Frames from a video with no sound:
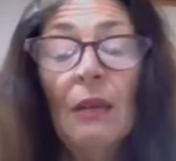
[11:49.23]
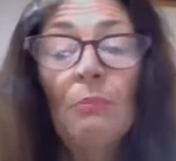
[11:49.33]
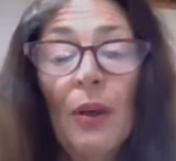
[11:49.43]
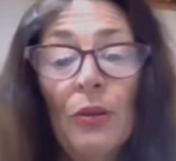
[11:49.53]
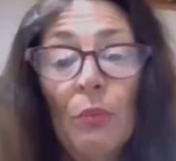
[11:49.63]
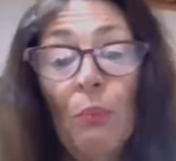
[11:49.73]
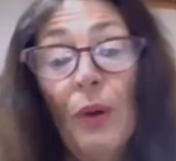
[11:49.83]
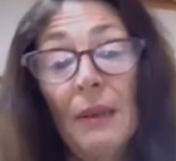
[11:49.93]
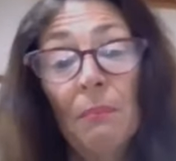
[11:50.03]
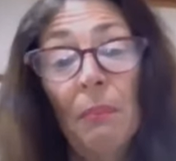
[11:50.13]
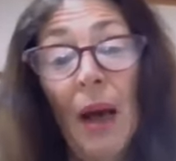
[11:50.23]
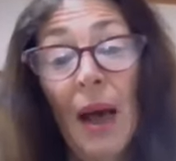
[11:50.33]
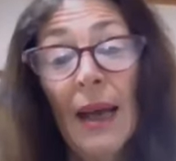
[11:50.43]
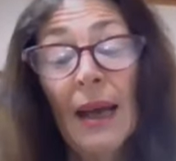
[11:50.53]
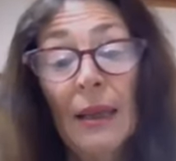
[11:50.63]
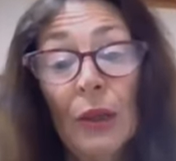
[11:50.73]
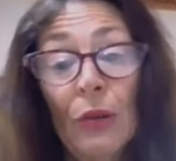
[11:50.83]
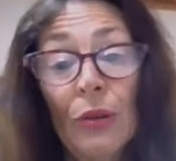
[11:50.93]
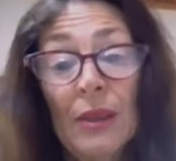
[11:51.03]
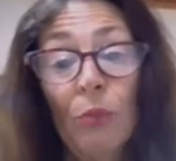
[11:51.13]
both Brett Baier and
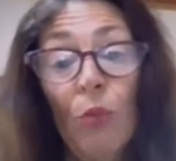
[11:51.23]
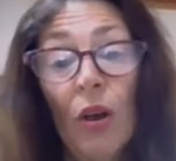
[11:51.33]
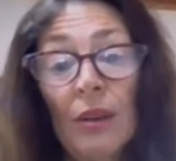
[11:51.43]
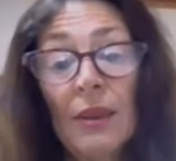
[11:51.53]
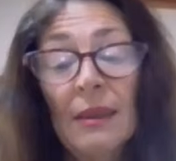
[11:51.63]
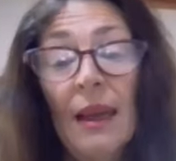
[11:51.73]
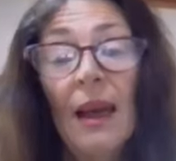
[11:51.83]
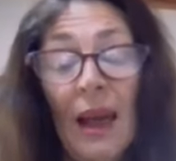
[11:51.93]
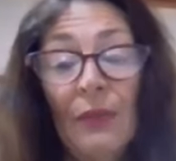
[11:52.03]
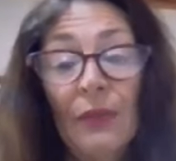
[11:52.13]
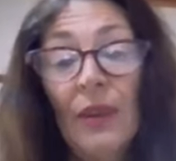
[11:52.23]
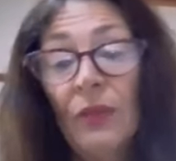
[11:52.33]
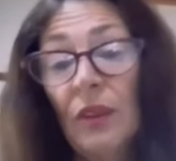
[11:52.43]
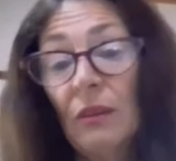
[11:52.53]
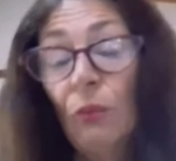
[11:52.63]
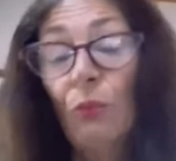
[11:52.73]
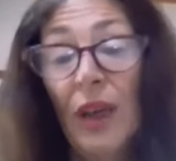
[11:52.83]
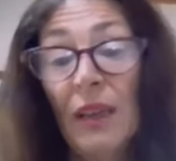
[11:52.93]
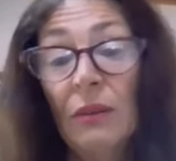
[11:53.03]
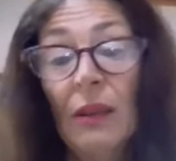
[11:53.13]
Chris Wallace have given it
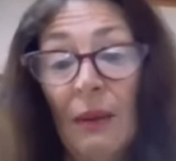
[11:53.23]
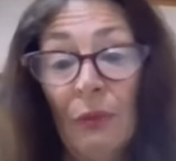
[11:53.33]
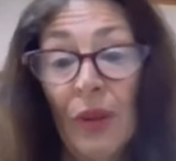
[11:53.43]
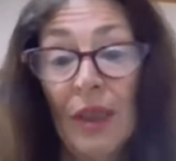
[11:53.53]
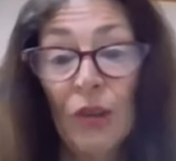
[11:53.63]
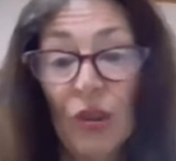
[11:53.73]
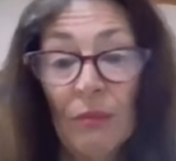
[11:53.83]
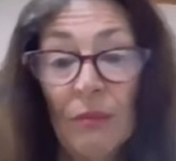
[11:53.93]
real coverage,